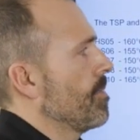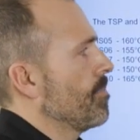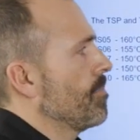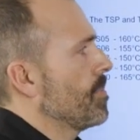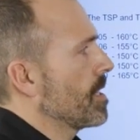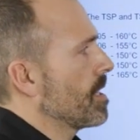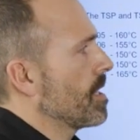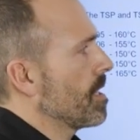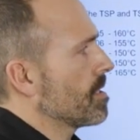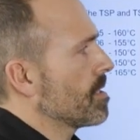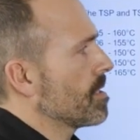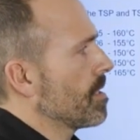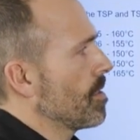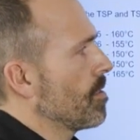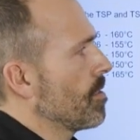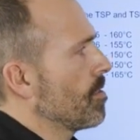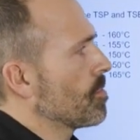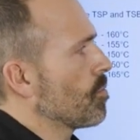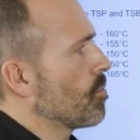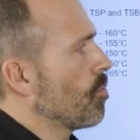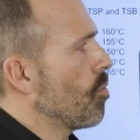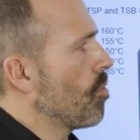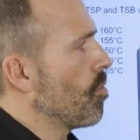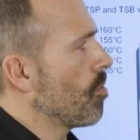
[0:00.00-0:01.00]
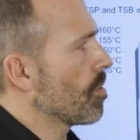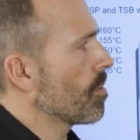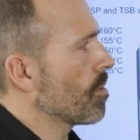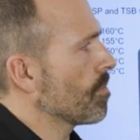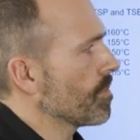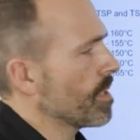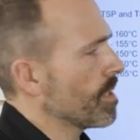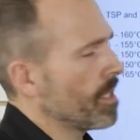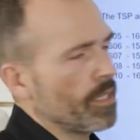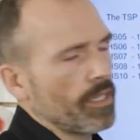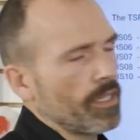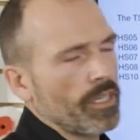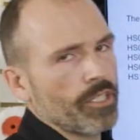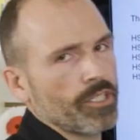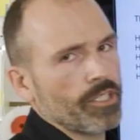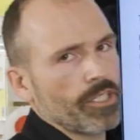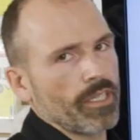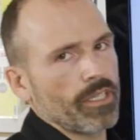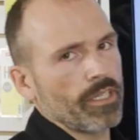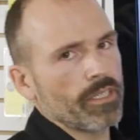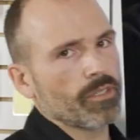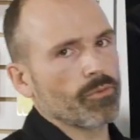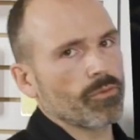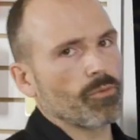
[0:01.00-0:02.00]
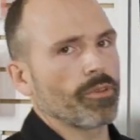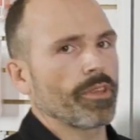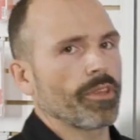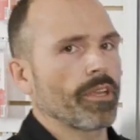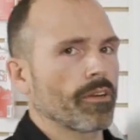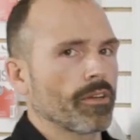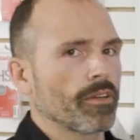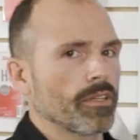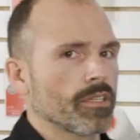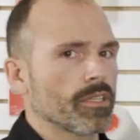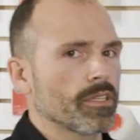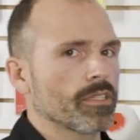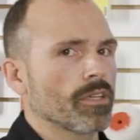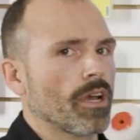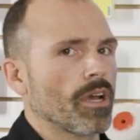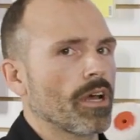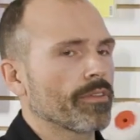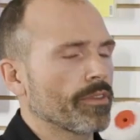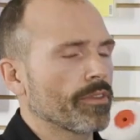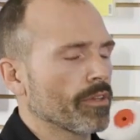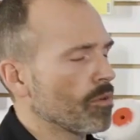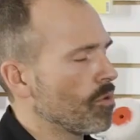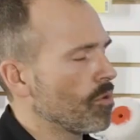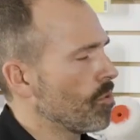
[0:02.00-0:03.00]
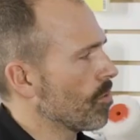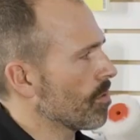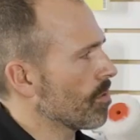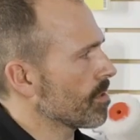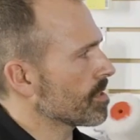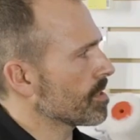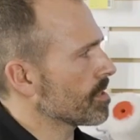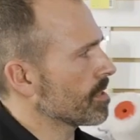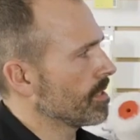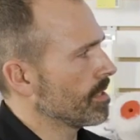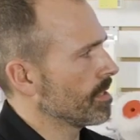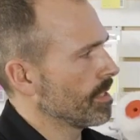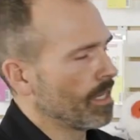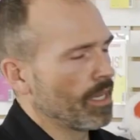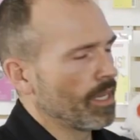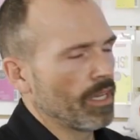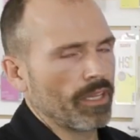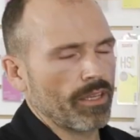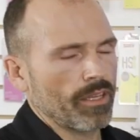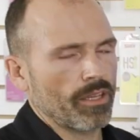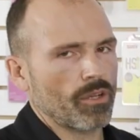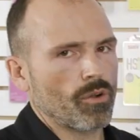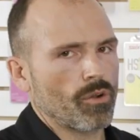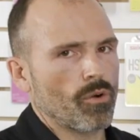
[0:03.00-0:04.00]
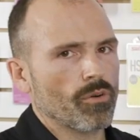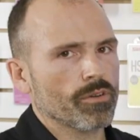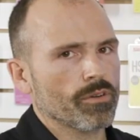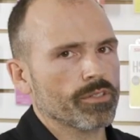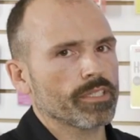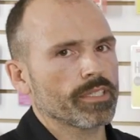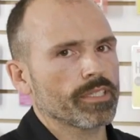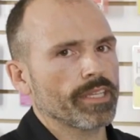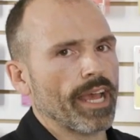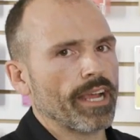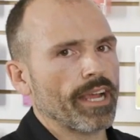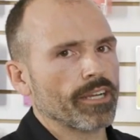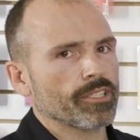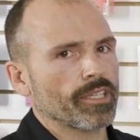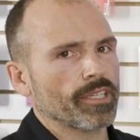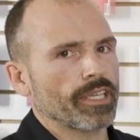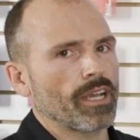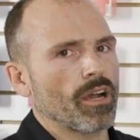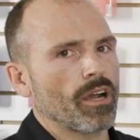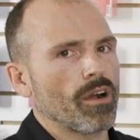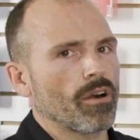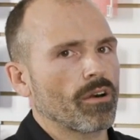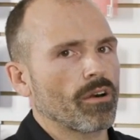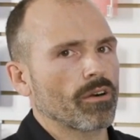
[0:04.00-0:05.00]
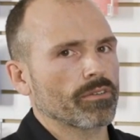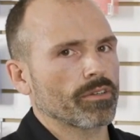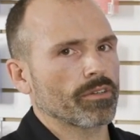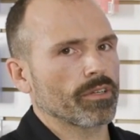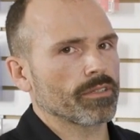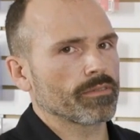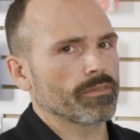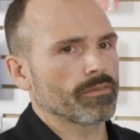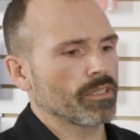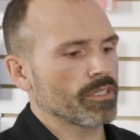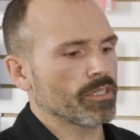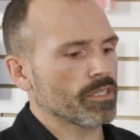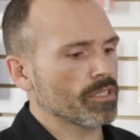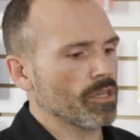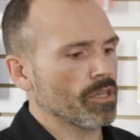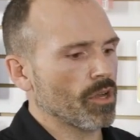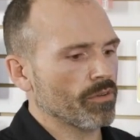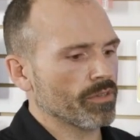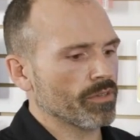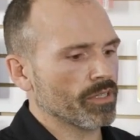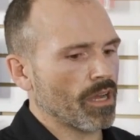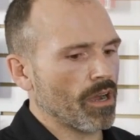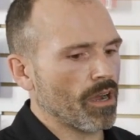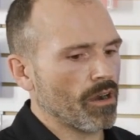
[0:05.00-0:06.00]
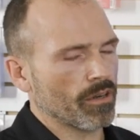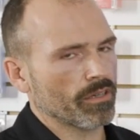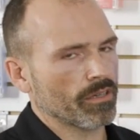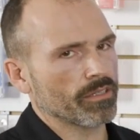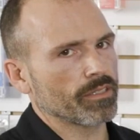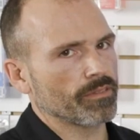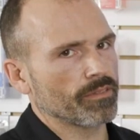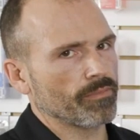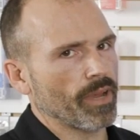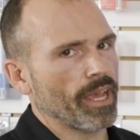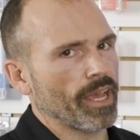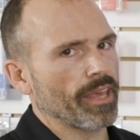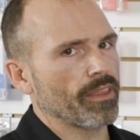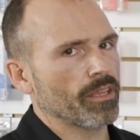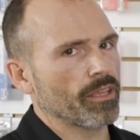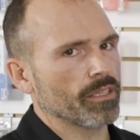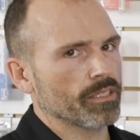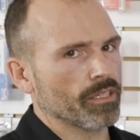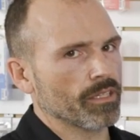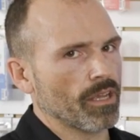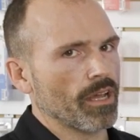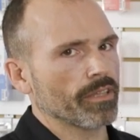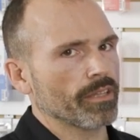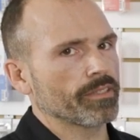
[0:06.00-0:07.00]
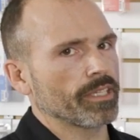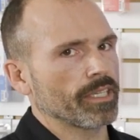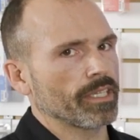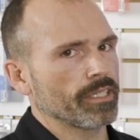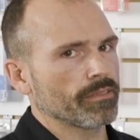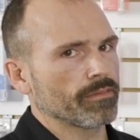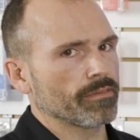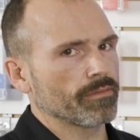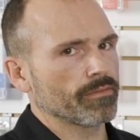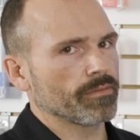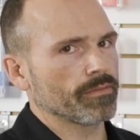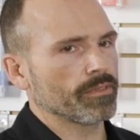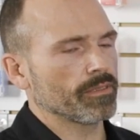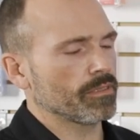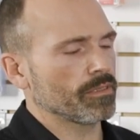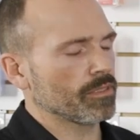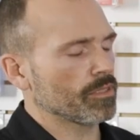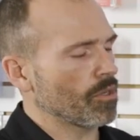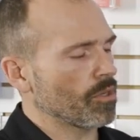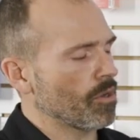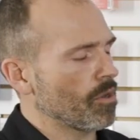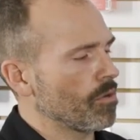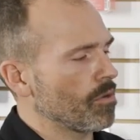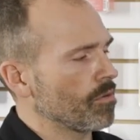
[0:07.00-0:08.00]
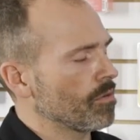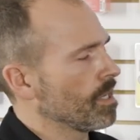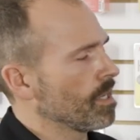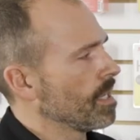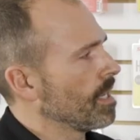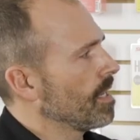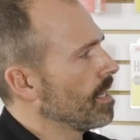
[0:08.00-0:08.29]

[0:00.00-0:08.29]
Because in those warm conditions, when they're going to salt the course is actually harder. The snow is hardened by the salting. So